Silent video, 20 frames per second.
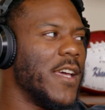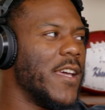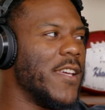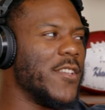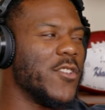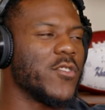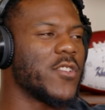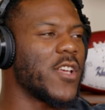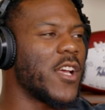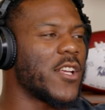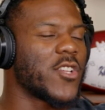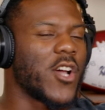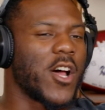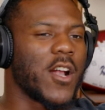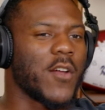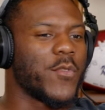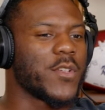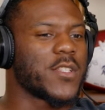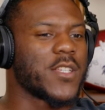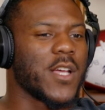It usually I
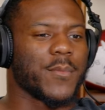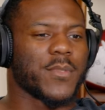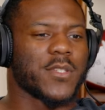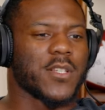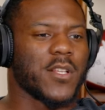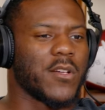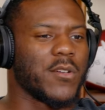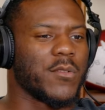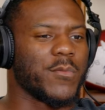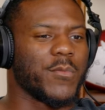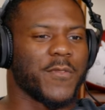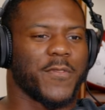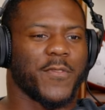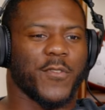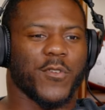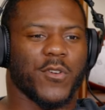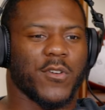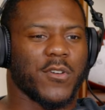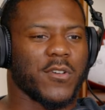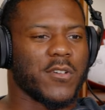start off with something slow.
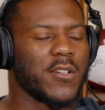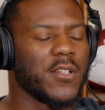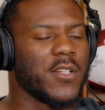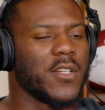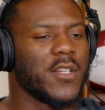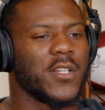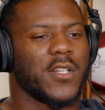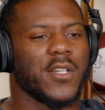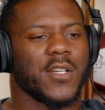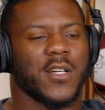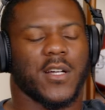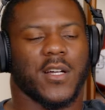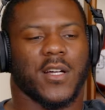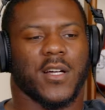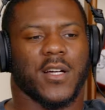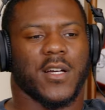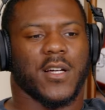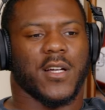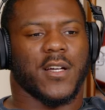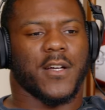Before,
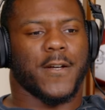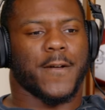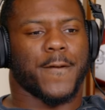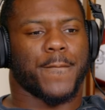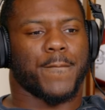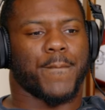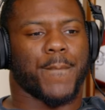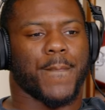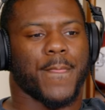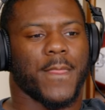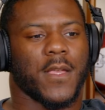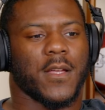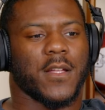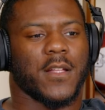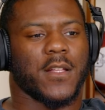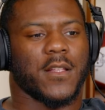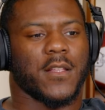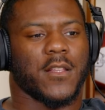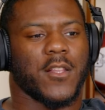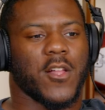
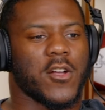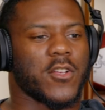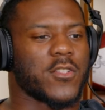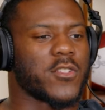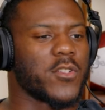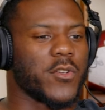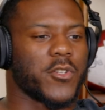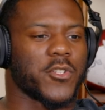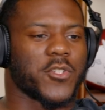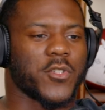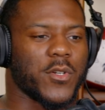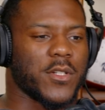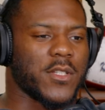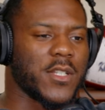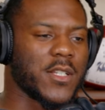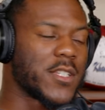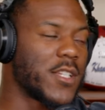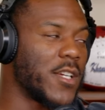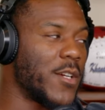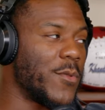long story short,
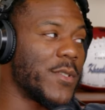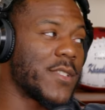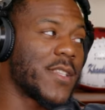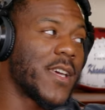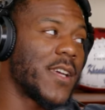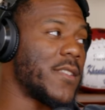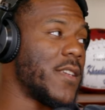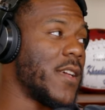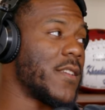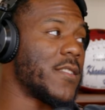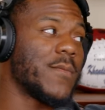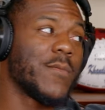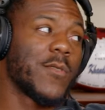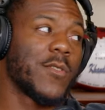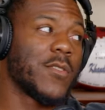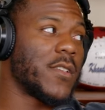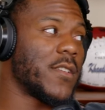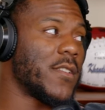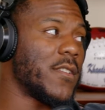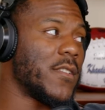this year was that
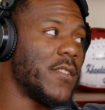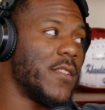Testimony.